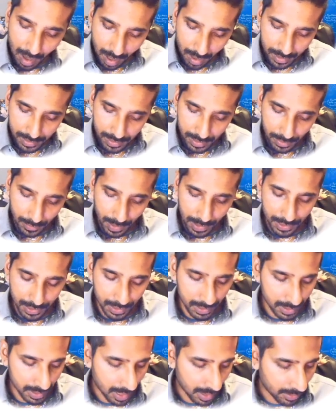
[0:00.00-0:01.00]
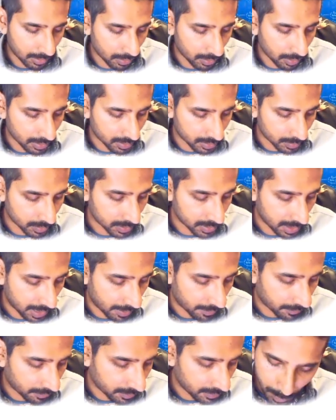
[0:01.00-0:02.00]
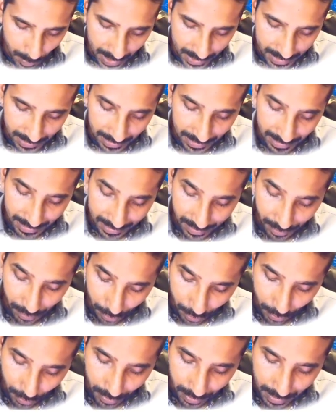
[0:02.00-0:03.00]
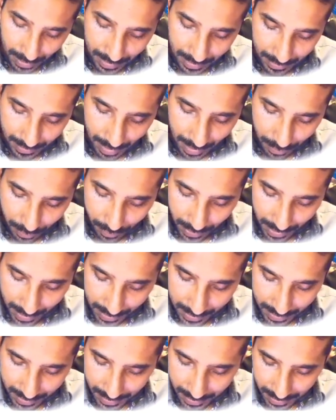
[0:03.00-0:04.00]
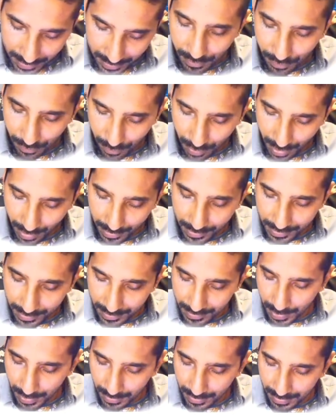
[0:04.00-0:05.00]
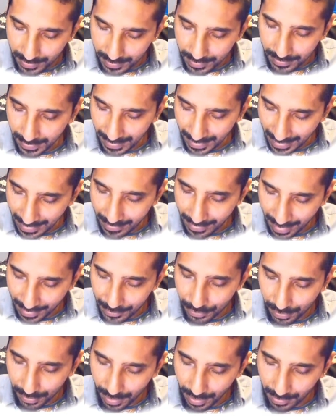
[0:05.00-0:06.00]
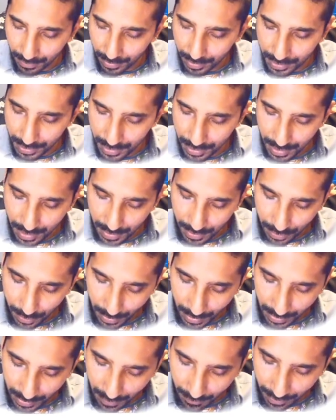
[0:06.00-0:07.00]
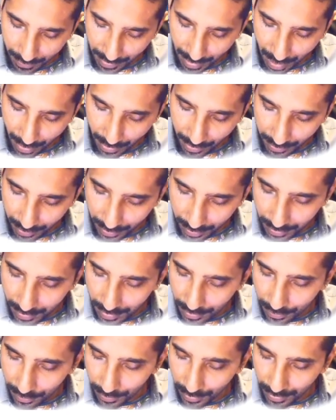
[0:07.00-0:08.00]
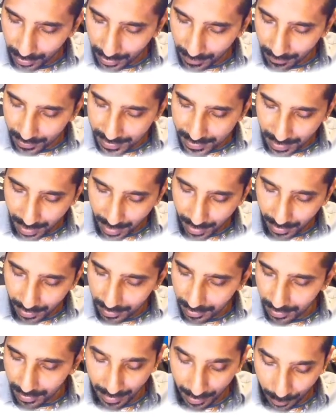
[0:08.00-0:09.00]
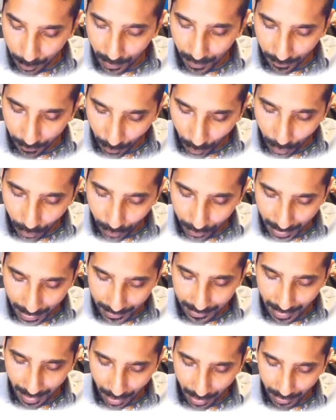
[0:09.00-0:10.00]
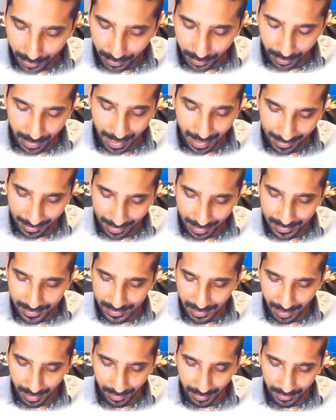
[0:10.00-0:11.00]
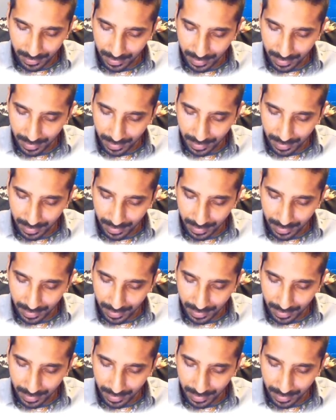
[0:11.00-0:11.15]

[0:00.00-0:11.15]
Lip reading: answer questions that your customers have. Basically, it's a tool that reads, writes, speaks in natural language. You can give it character, you can give it style, it will follow that character and that style